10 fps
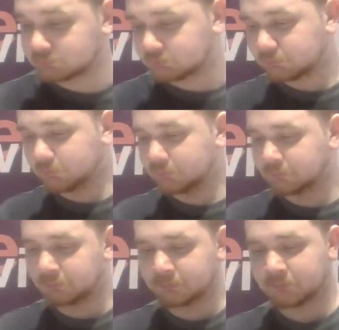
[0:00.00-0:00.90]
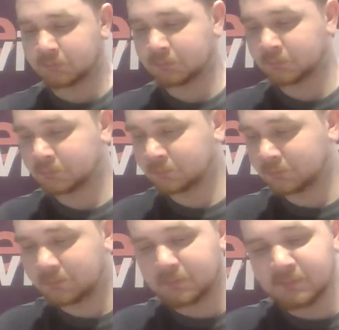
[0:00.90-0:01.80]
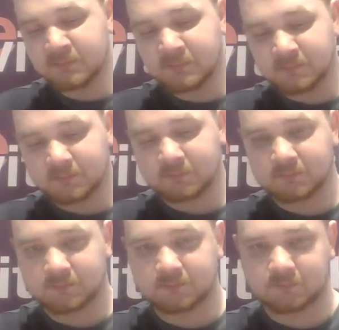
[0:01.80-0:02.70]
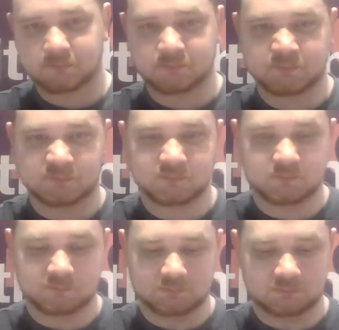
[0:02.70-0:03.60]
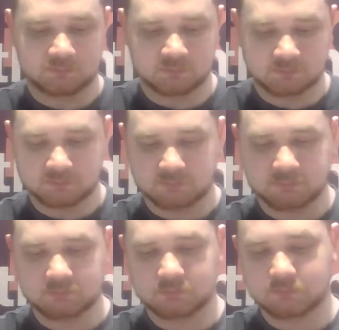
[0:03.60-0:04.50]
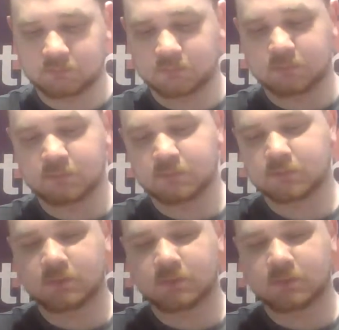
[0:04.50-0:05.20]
(no one is talking)